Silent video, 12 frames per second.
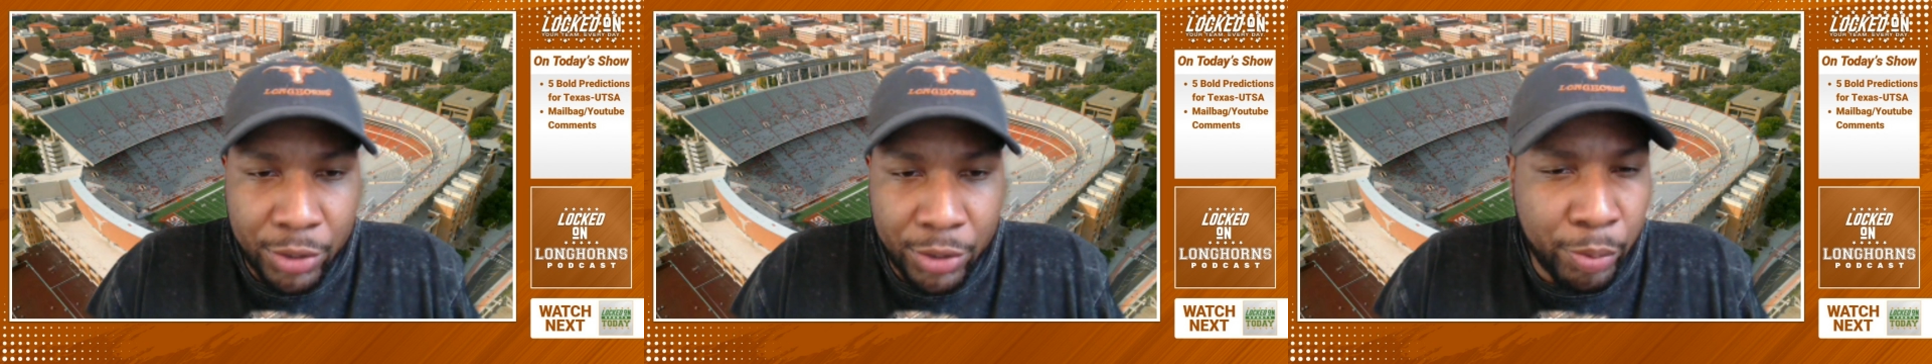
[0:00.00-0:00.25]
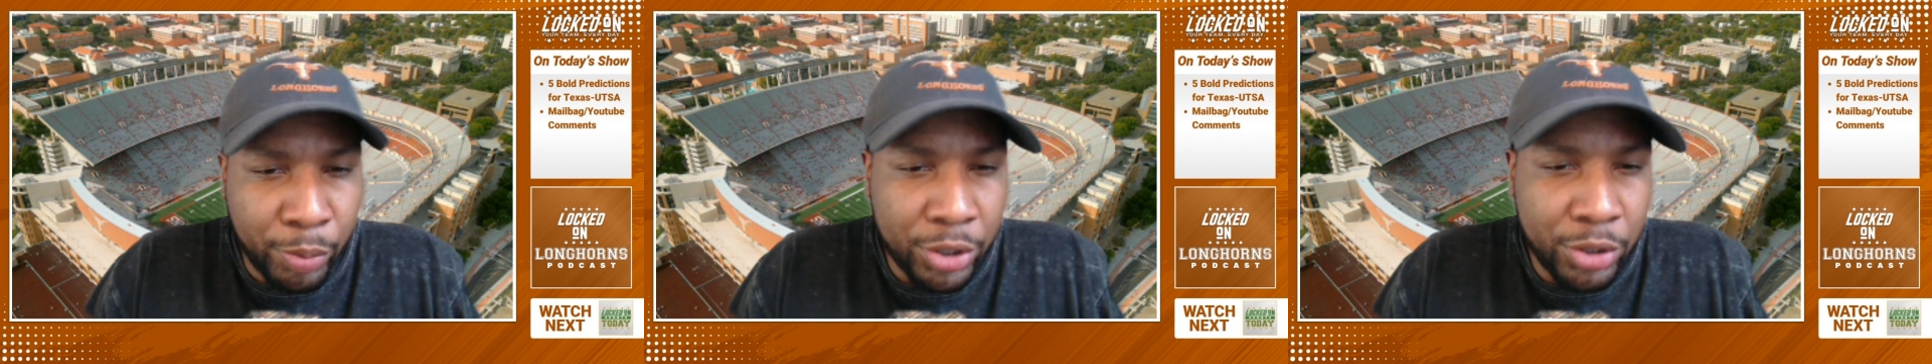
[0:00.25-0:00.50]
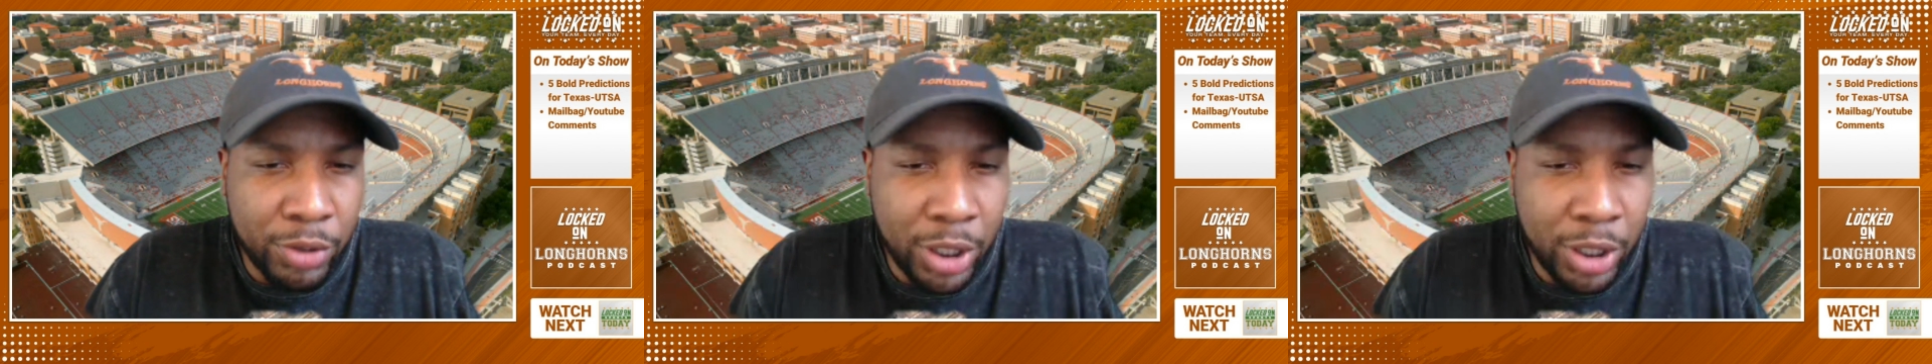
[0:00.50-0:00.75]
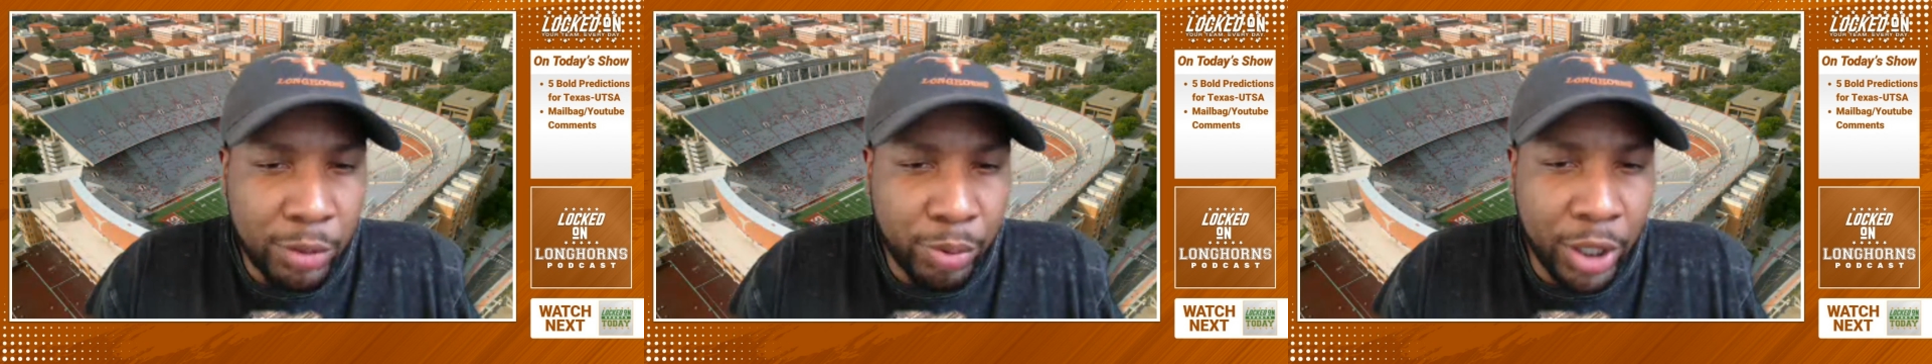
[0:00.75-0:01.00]
With all the parts you
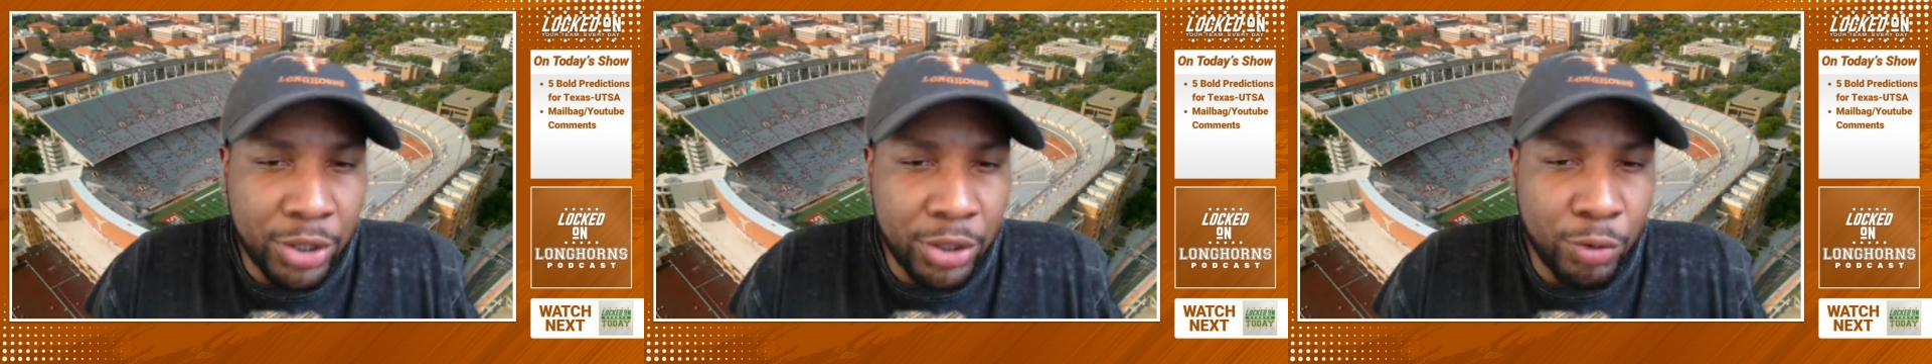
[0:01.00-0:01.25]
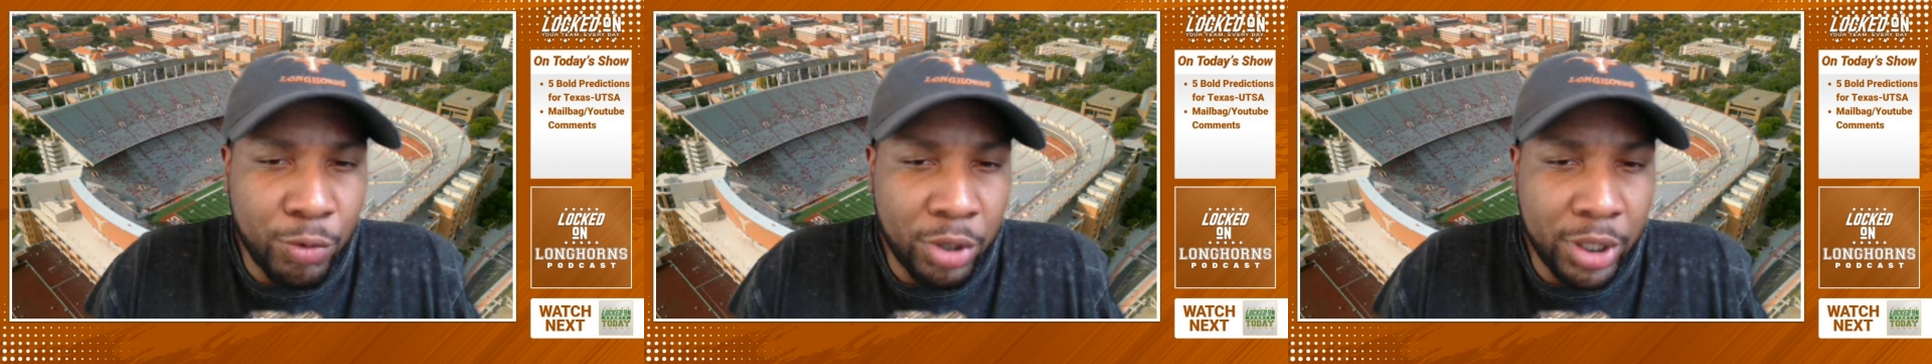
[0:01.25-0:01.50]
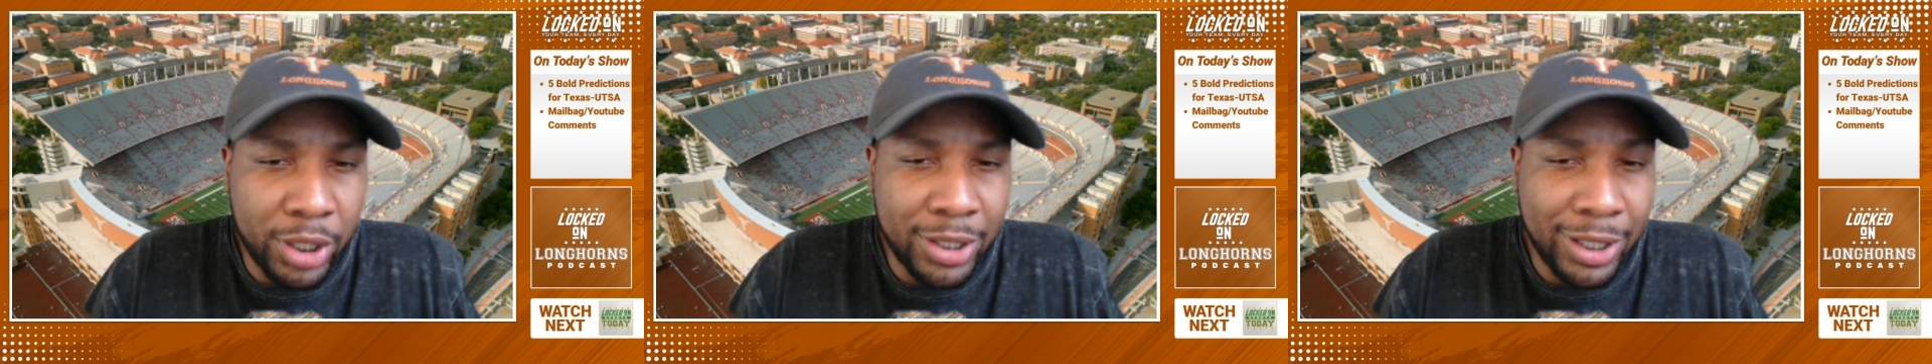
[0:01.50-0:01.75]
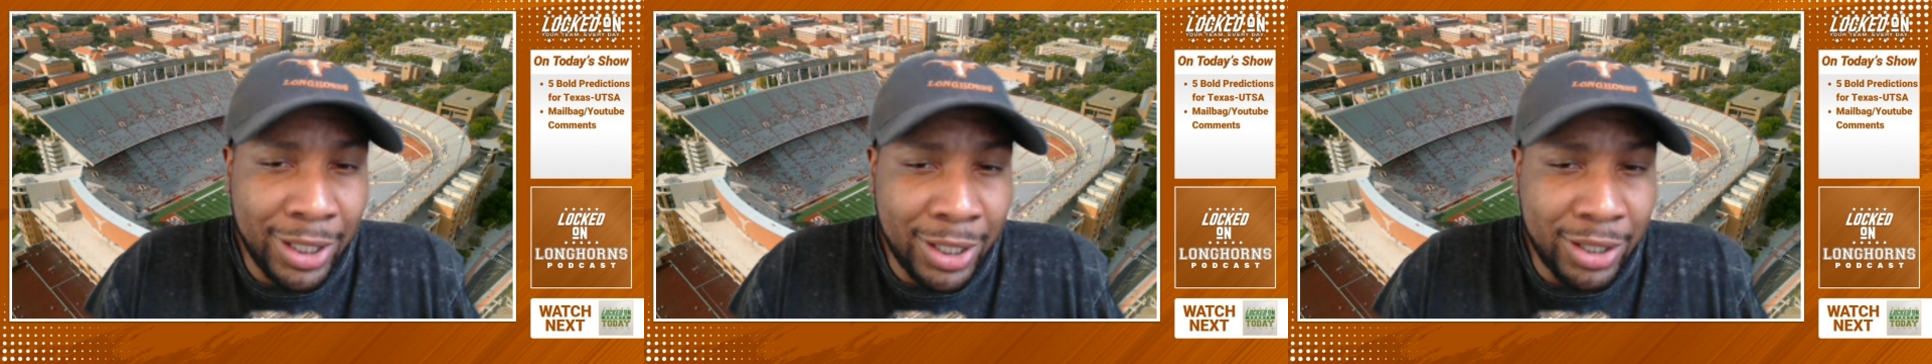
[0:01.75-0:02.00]
need at the prices you want,
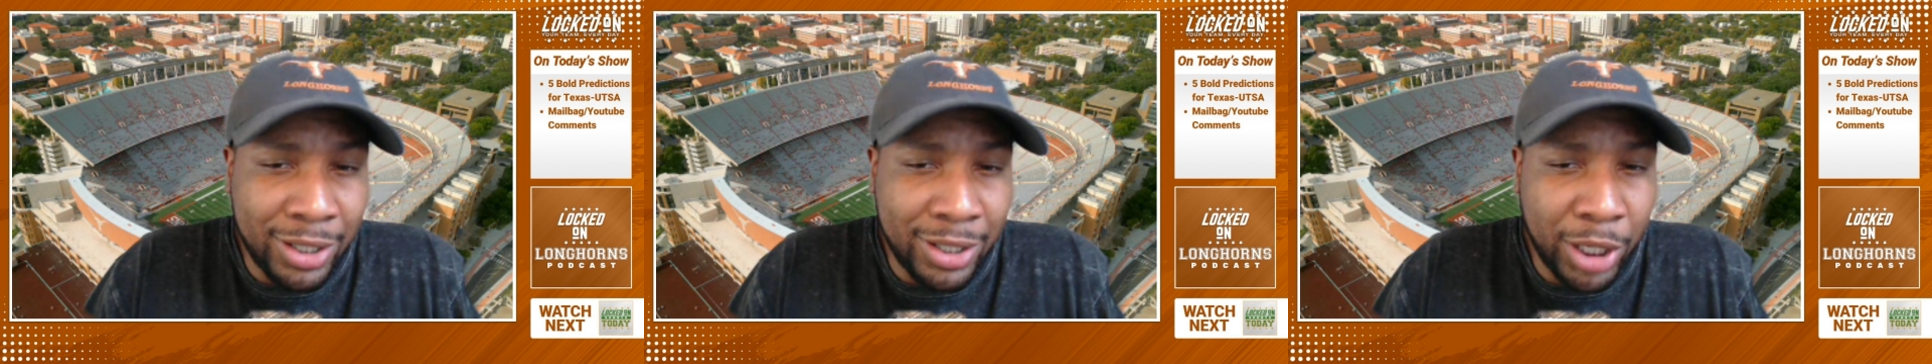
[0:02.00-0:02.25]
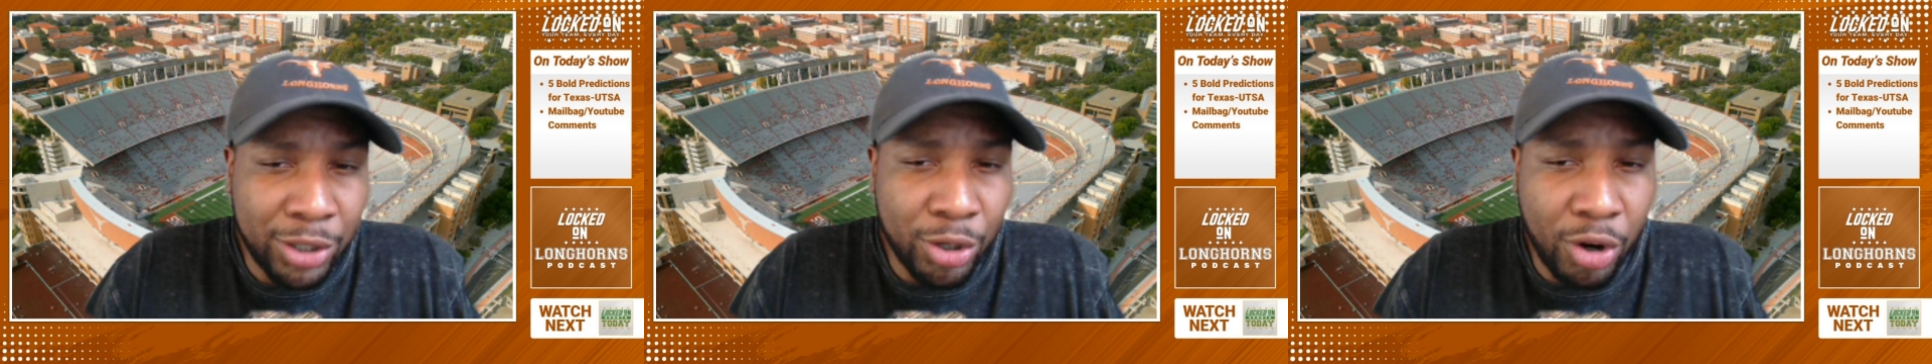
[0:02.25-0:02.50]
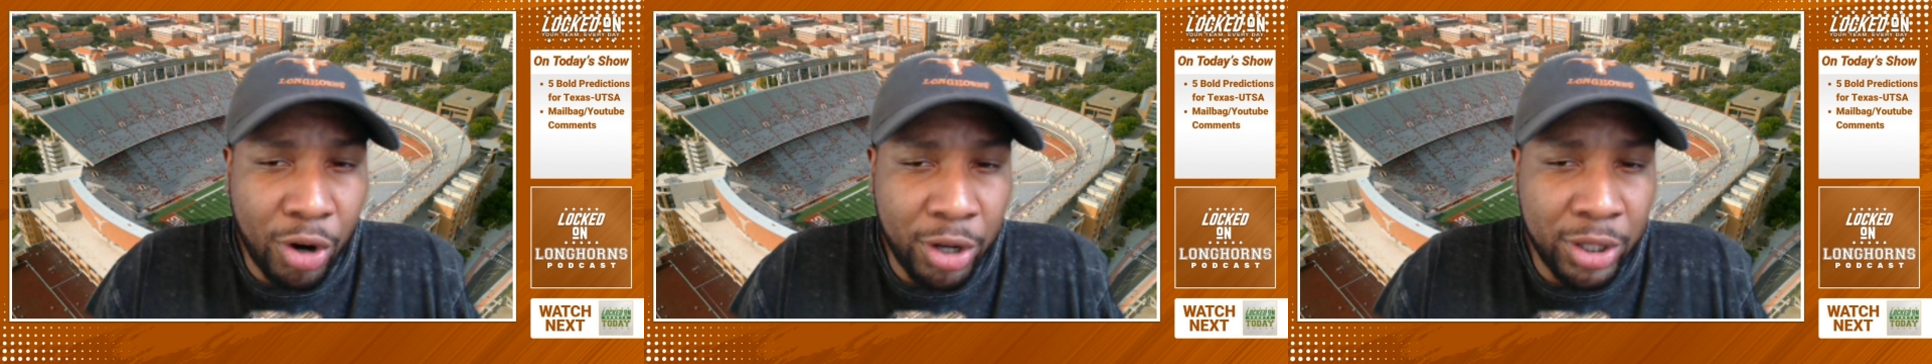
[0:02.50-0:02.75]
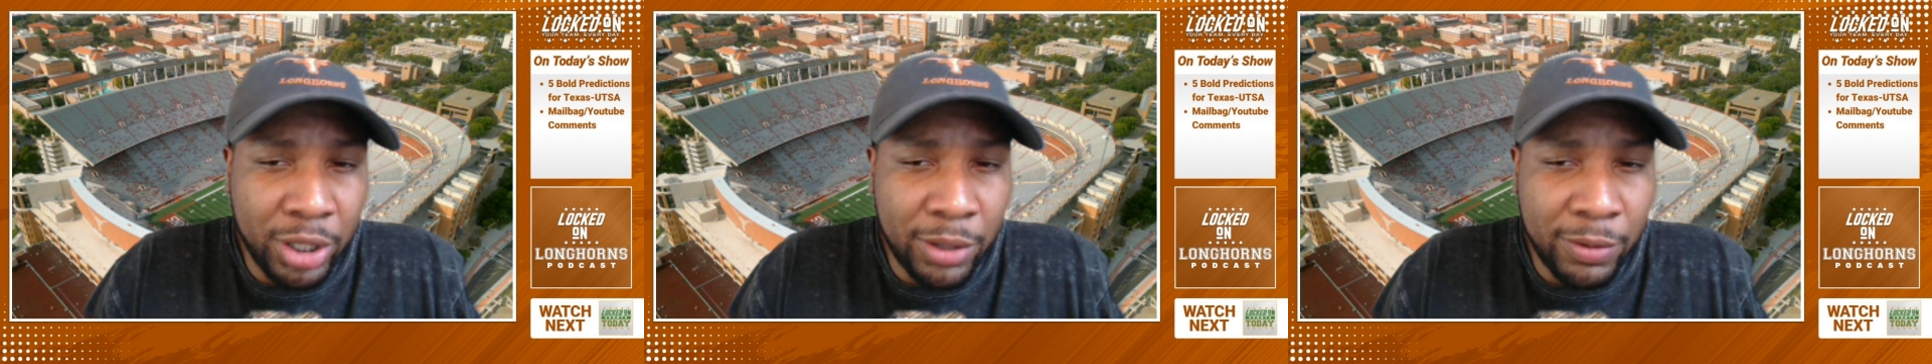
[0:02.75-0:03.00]
it's easy to make your car
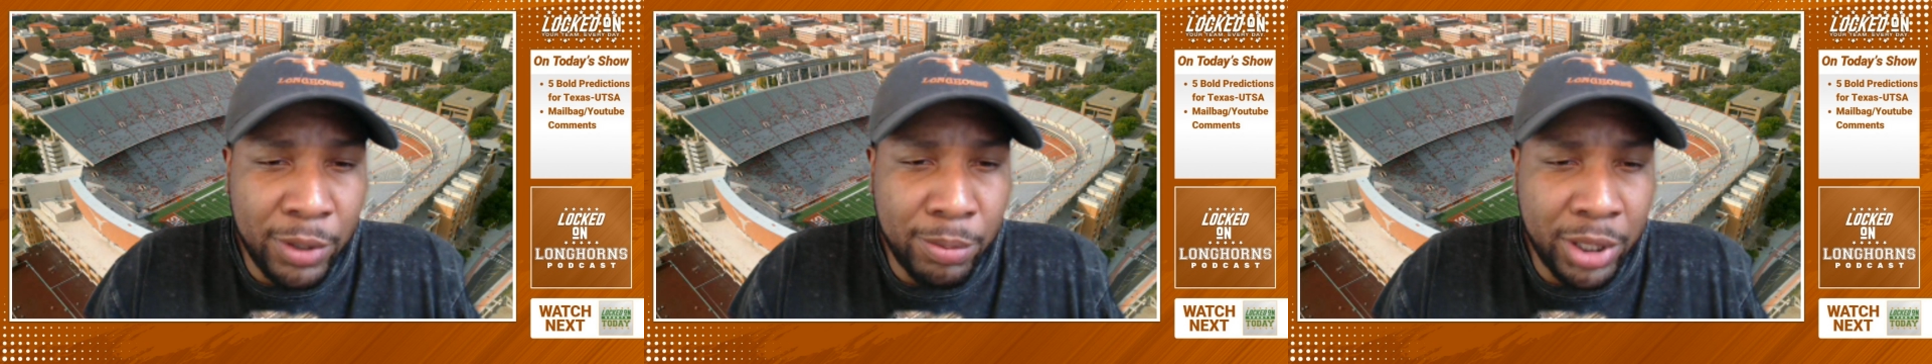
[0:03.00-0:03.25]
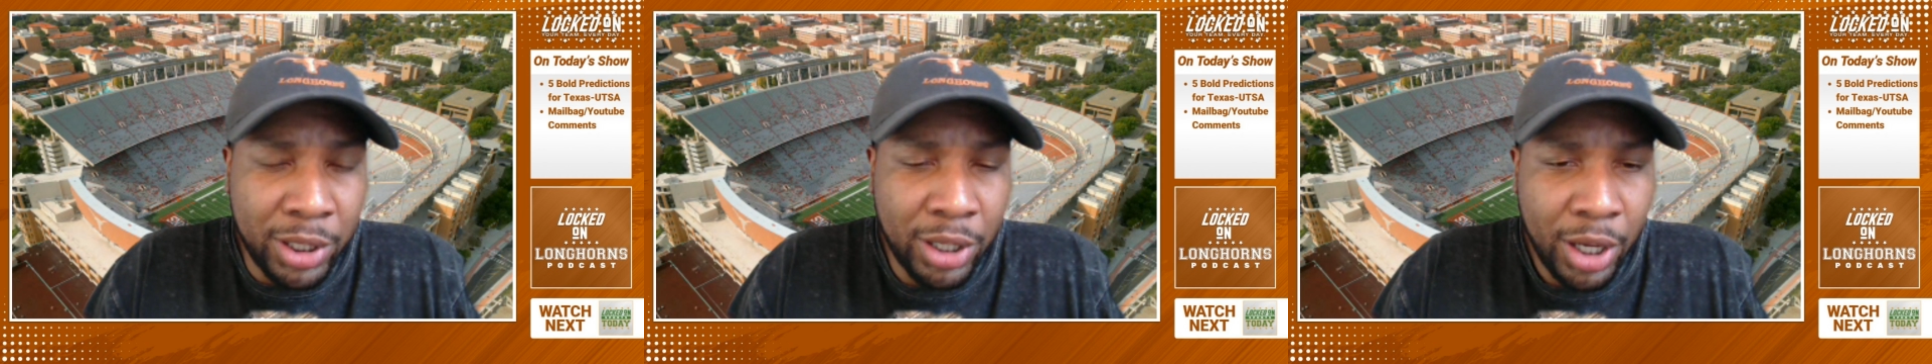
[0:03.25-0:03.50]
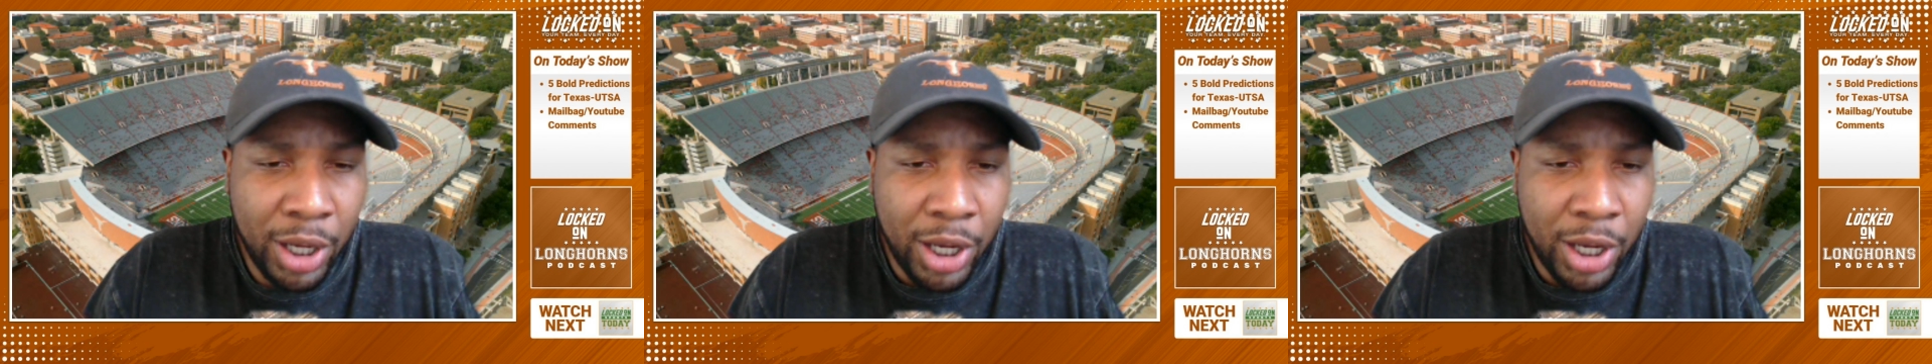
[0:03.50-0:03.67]
the MVP